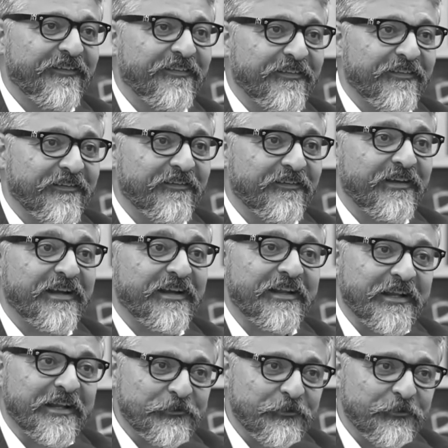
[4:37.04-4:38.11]
the
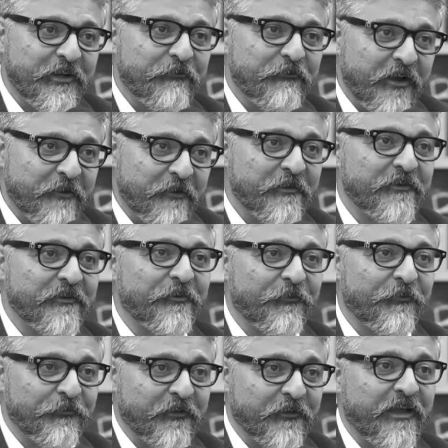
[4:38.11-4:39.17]
intellectual environment
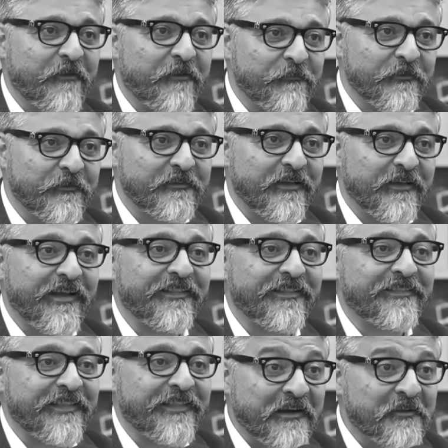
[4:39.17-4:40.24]
of the campus,
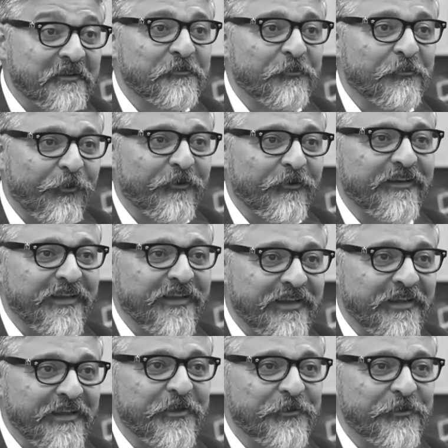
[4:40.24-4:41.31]
and that is what
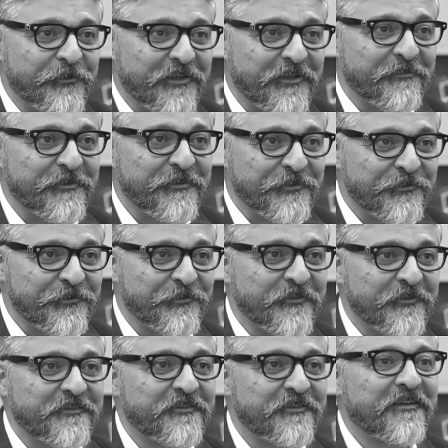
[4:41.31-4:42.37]
AKUEB
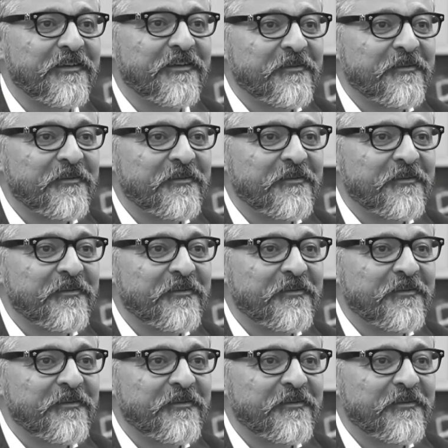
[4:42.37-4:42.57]
students